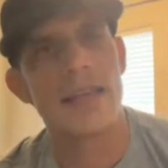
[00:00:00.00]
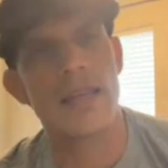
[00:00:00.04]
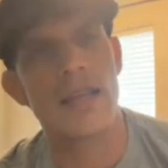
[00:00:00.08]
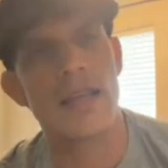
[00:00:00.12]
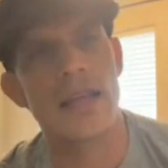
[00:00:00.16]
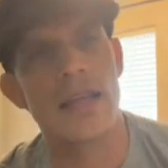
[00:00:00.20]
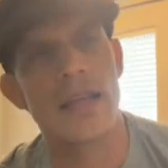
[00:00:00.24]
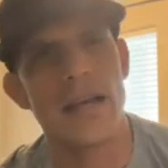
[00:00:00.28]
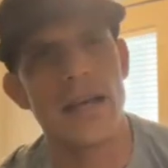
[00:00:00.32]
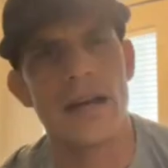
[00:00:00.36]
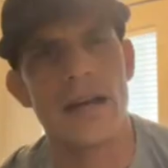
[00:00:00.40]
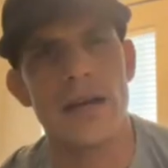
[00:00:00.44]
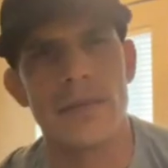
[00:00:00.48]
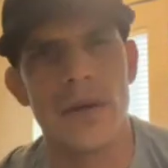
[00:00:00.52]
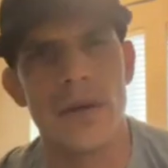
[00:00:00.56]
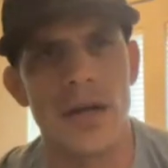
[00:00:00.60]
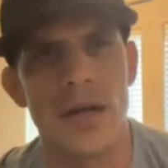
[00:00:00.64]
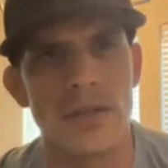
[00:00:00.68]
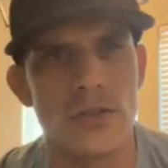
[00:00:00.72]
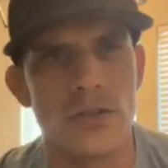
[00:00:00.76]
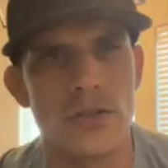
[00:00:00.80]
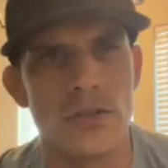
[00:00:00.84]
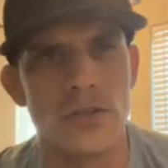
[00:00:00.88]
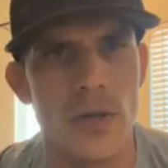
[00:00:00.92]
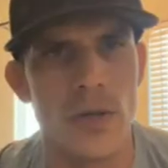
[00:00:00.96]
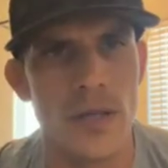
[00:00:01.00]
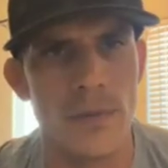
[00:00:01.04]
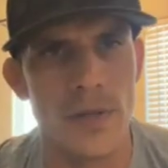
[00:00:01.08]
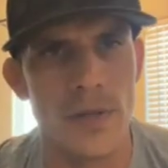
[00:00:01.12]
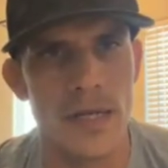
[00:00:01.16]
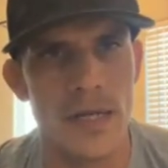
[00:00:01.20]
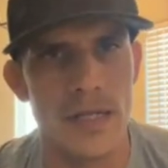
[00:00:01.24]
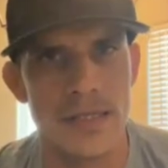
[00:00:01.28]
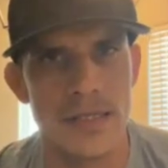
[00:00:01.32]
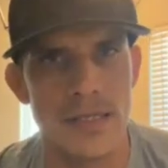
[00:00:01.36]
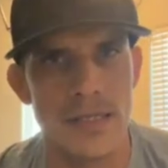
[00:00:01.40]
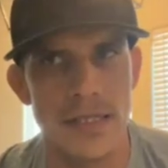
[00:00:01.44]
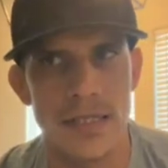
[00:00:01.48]
I think I got about
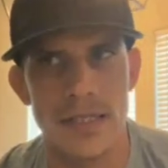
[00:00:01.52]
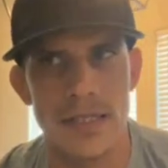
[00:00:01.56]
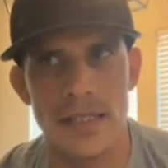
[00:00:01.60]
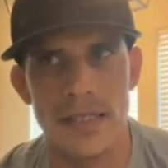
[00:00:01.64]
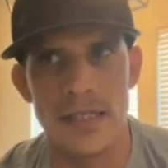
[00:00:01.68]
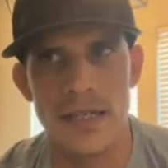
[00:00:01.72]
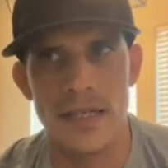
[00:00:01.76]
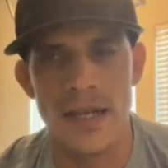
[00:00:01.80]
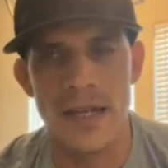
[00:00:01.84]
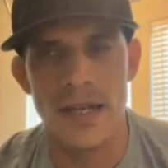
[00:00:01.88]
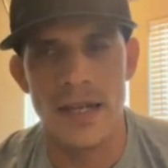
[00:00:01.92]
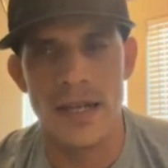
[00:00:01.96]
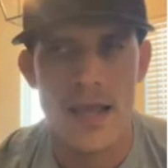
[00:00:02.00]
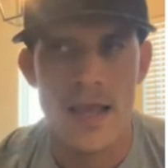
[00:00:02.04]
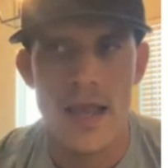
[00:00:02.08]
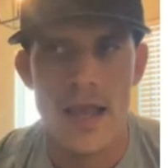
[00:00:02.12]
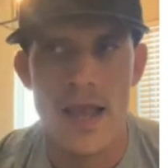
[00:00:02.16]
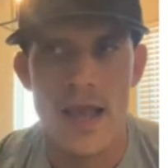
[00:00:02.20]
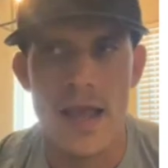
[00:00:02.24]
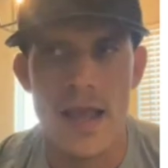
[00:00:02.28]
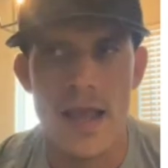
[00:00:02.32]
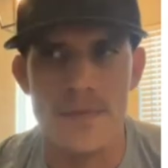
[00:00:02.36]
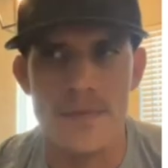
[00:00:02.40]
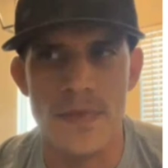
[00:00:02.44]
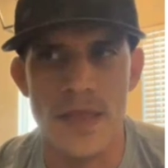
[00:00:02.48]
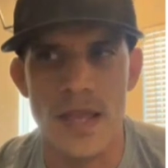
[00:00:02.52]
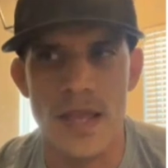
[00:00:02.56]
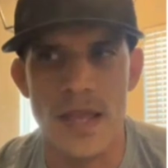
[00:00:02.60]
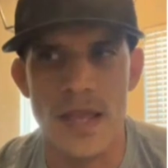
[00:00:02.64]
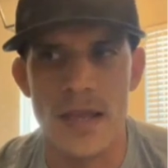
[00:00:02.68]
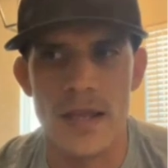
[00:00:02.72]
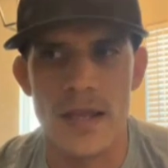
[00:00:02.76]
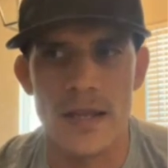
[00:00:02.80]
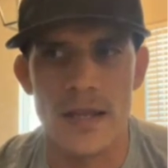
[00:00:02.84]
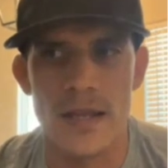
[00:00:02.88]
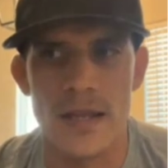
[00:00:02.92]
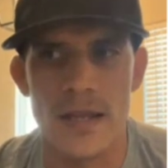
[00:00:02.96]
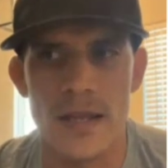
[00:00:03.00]
20 minutes in, and
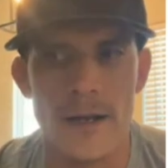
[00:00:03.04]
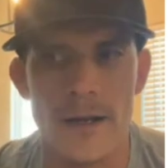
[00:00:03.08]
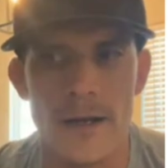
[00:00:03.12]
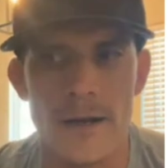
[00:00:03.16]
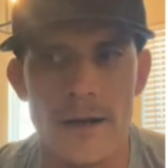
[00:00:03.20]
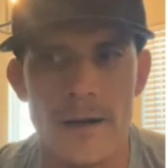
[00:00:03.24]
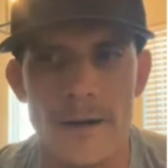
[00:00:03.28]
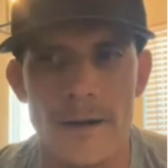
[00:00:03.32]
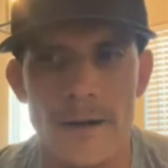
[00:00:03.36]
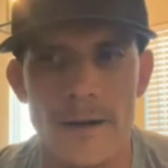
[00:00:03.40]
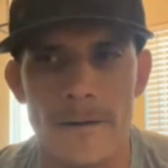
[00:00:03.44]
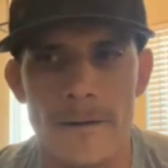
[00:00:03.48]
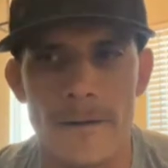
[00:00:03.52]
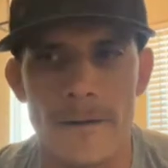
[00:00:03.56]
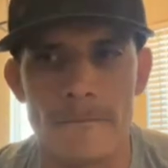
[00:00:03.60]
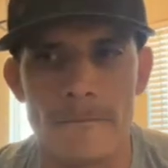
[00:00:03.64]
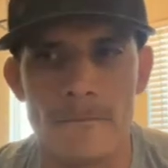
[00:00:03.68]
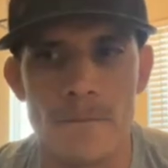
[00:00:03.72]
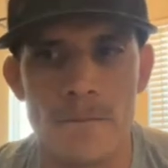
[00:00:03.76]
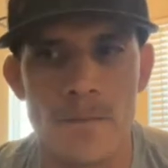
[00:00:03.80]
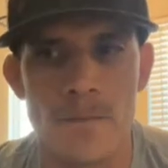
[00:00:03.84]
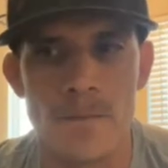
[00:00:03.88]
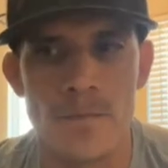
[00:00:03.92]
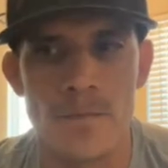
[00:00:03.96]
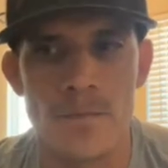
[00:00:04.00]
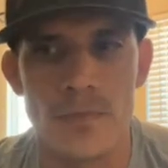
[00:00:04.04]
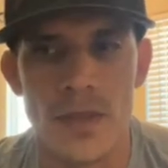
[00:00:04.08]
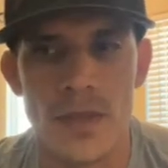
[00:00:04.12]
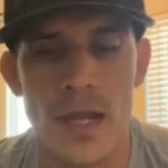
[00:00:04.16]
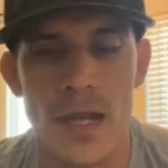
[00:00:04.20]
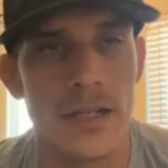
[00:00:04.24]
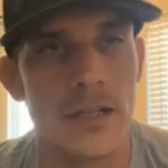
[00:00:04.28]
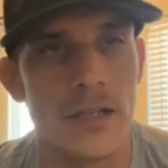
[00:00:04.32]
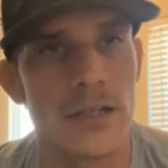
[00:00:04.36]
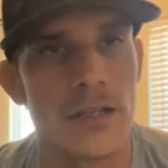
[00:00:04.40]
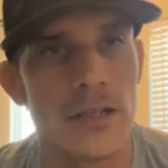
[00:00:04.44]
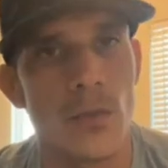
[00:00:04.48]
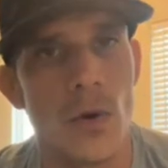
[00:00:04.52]
then. um
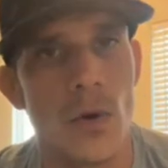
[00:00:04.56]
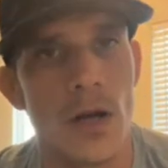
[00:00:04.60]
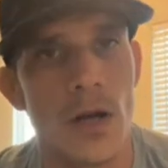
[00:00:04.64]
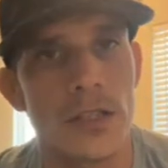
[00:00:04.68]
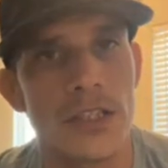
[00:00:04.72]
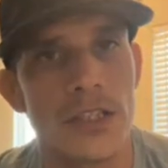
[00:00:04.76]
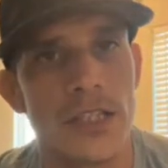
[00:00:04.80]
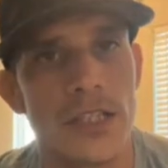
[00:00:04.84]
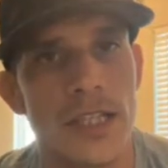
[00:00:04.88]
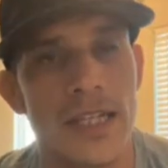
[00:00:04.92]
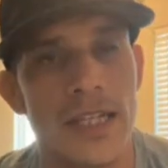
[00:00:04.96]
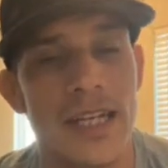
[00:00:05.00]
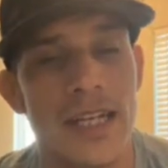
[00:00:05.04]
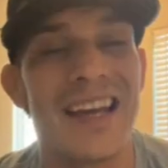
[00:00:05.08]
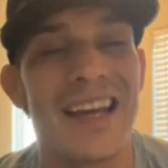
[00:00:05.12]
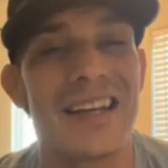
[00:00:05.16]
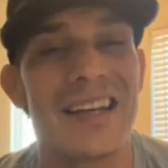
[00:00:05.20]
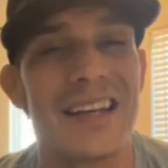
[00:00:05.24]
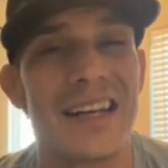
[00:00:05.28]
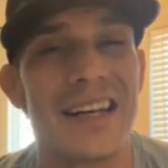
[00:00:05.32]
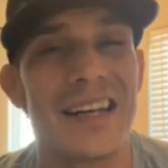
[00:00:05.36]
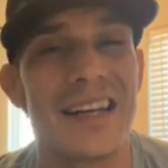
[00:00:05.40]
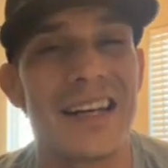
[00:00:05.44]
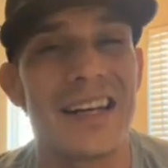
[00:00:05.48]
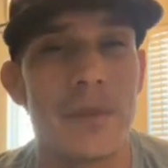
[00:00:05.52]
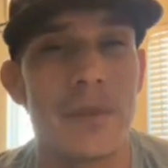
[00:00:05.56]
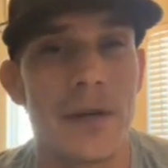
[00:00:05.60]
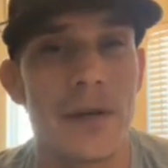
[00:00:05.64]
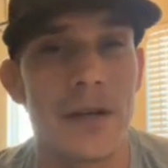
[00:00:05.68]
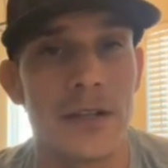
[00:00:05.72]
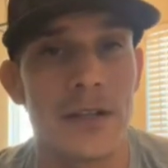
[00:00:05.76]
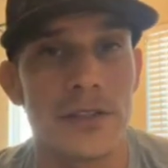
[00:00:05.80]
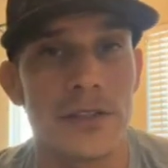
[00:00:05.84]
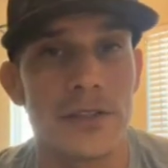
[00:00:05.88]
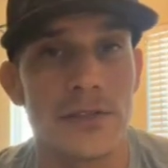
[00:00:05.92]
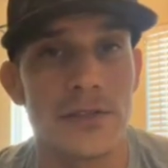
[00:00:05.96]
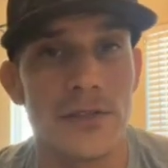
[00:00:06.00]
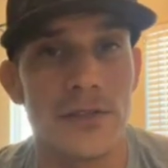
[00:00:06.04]
I couldn't watch it, and I had
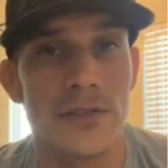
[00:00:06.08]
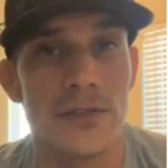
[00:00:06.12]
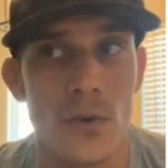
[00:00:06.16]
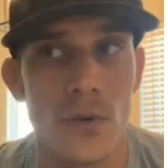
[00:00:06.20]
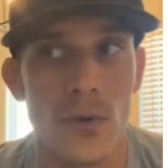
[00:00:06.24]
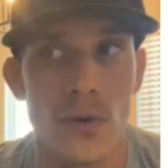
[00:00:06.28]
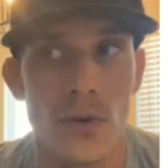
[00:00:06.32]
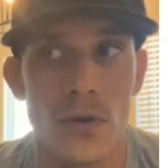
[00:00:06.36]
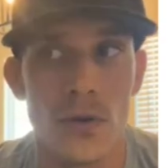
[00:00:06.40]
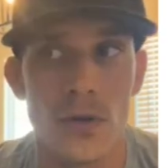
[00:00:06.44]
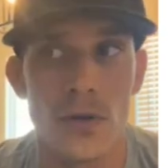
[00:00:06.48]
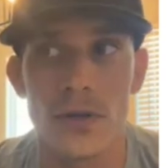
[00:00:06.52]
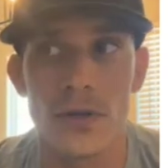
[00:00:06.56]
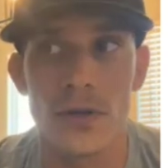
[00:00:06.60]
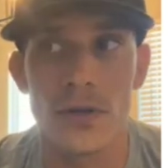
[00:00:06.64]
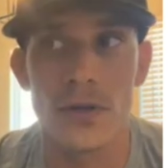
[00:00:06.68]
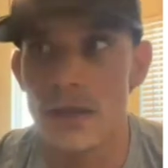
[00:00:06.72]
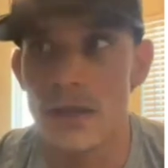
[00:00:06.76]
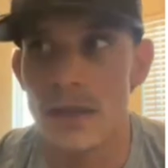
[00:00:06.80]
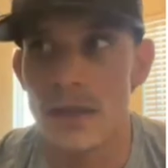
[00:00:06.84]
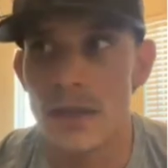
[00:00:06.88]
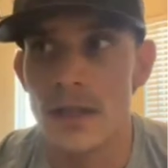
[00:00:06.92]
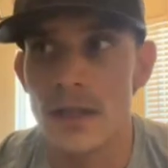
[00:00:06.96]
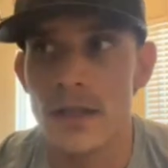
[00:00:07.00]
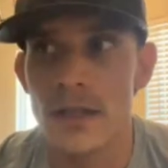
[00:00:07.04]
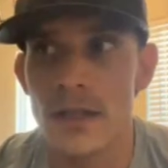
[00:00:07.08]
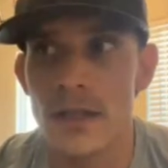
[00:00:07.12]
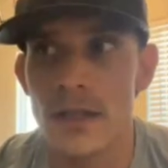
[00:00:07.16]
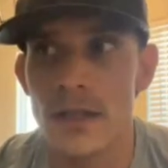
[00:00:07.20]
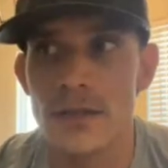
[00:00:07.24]
nightmares for